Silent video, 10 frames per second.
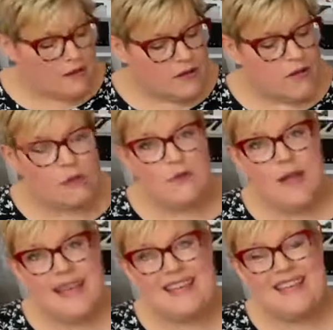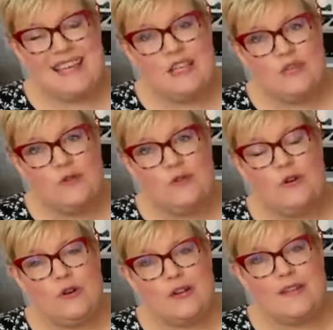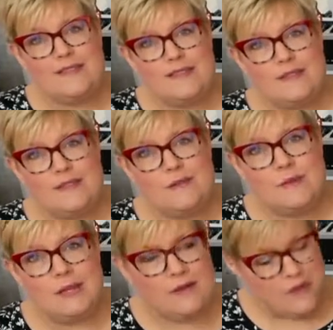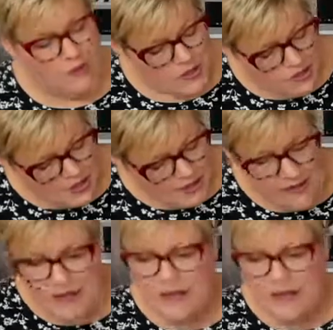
create a new hook system in their machine.